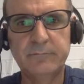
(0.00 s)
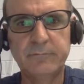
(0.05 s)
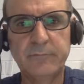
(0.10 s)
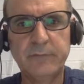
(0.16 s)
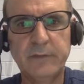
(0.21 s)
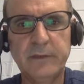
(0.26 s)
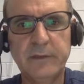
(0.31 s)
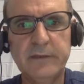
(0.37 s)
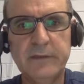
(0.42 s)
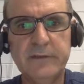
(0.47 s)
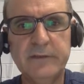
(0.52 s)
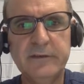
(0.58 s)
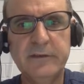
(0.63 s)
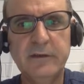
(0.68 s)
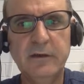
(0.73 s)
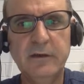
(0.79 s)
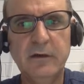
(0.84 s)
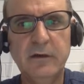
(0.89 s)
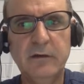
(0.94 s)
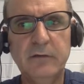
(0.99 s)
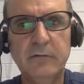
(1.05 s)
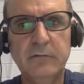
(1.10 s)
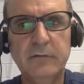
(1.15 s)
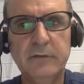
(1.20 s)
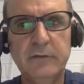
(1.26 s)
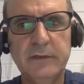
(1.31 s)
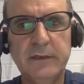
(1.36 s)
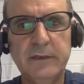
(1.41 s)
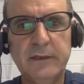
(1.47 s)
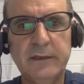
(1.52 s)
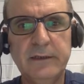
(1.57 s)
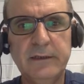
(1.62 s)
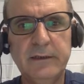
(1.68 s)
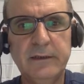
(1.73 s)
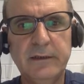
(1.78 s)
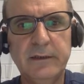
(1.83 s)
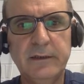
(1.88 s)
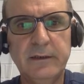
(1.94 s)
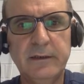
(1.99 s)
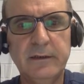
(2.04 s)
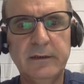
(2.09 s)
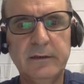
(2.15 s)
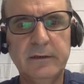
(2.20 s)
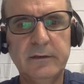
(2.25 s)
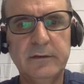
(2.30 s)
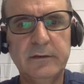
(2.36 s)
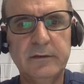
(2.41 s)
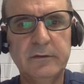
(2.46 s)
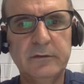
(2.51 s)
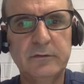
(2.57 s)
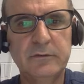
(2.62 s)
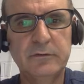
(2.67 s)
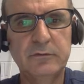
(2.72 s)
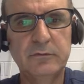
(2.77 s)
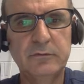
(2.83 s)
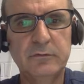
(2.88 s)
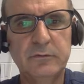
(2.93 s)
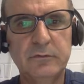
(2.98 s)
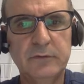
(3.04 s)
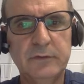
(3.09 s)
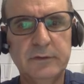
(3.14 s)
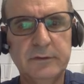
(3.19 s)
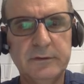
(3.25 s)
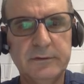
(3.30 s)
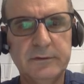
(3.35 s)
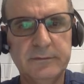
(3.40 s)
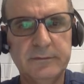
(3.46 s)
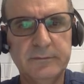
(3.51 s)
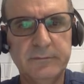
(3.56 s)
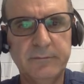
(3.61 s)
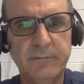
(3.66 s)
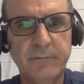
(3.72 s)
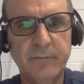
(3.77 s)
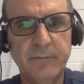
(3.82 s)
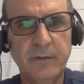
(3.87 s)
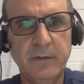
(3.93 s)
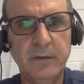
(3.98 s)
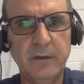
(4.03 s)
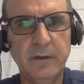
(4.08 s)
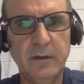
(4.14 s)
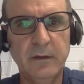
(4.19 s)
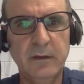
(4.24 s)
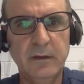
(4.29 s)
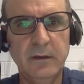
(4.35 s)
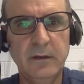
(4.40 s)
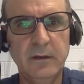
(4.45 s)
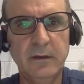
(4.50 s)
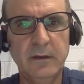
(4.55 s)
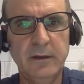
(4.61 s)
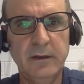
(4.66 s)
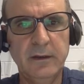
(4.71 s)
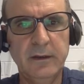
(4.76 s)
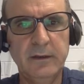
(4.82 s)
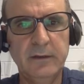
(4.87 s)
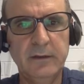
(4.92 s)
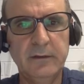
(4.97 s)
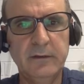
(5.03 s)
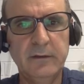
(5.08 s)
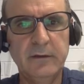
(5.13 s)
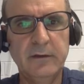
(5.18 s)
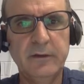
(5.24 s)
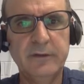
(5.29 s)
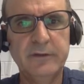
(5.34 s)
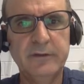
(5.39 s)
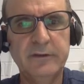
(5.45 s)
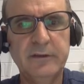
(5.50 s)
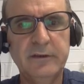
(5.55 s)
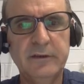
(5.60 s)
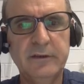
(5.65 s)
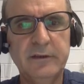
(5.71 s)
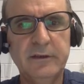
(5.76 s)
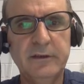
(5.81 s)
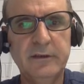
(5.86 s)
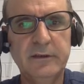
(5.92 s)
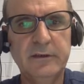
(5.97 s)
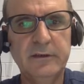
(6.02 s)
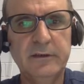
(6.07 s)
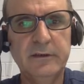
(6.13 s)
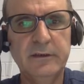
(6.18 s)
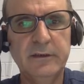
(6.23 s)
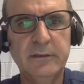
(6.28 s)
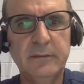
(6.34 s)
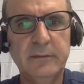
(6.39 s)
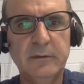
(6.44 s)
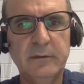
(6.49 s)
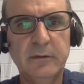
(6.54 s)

Let's see how we can do this. Consider the table